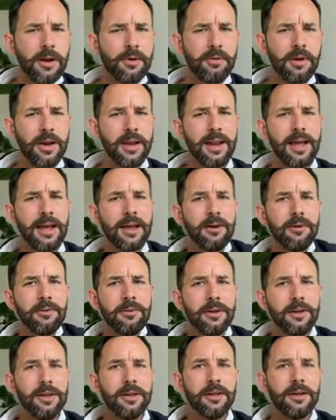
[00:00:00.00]
right
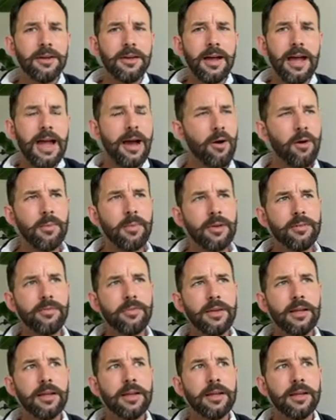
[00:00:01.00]
now? How am I
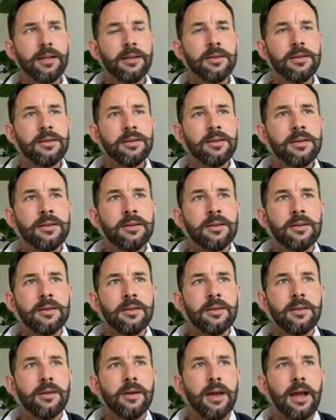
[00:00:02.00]
feeling?
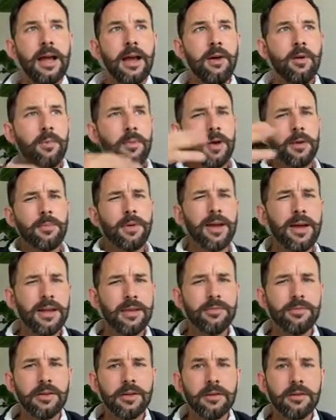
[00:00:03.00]
How am I
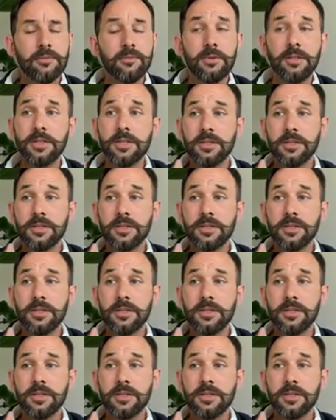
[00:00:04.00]
behaving? We